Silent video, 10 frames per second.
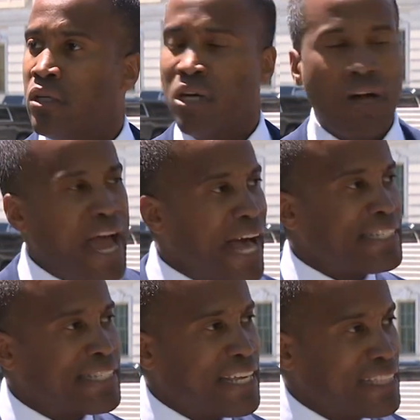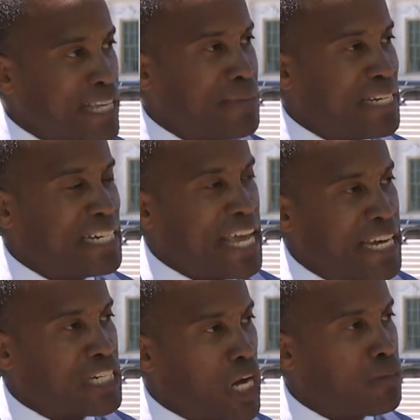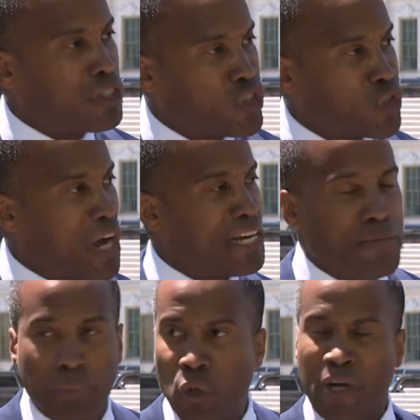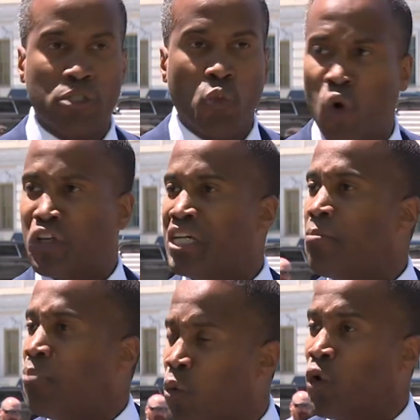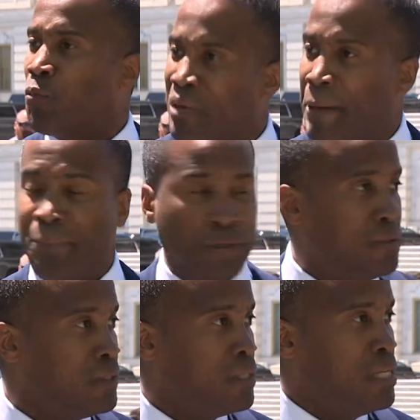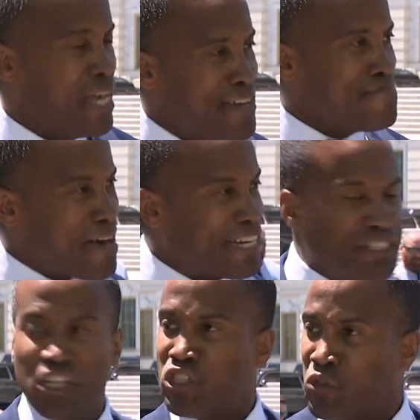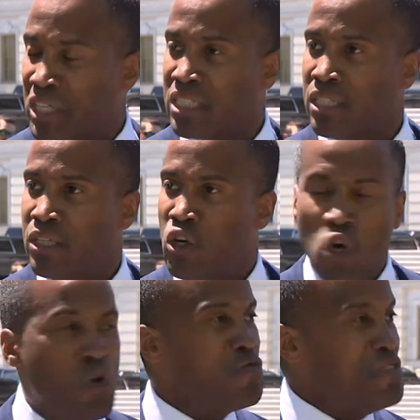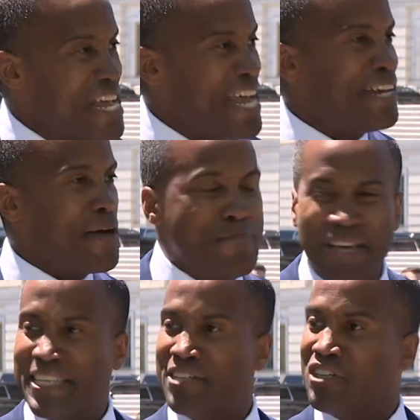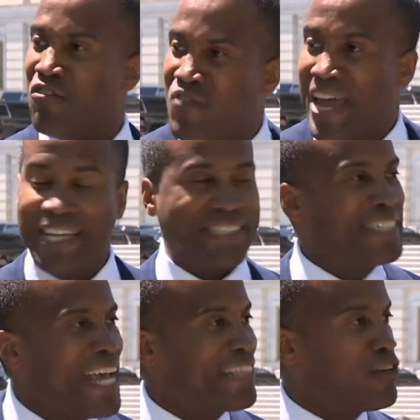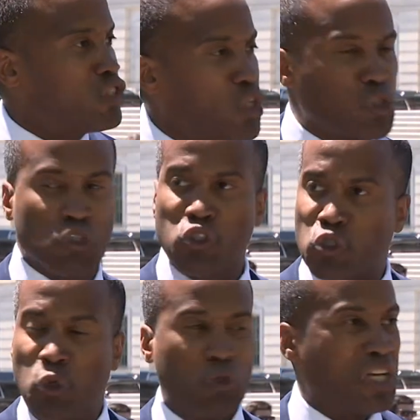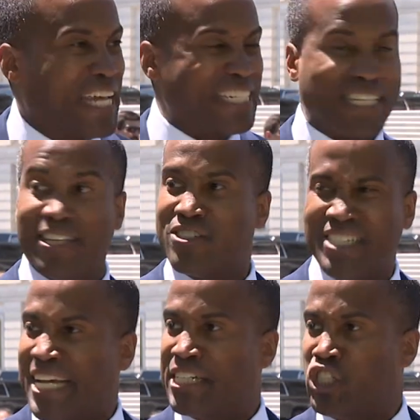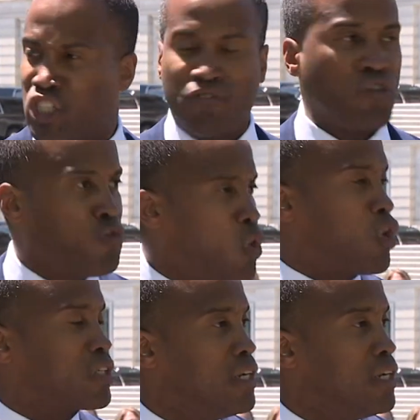They're asset-limited, income-constrained employees, working poor people in my district who need a method of conveyance to take their children to school to get to their second shift of work.